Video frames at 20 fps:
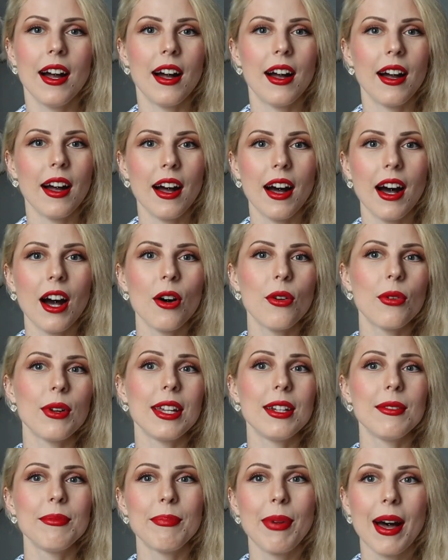how
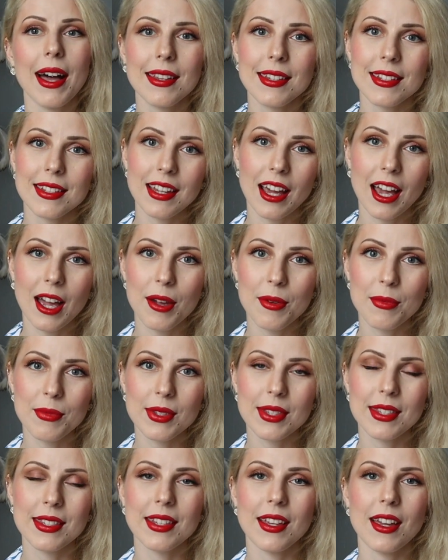in past
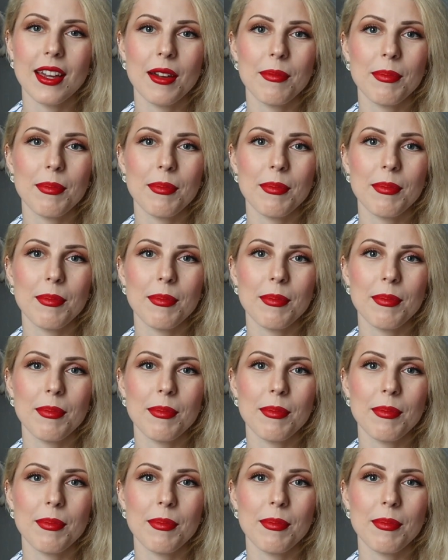times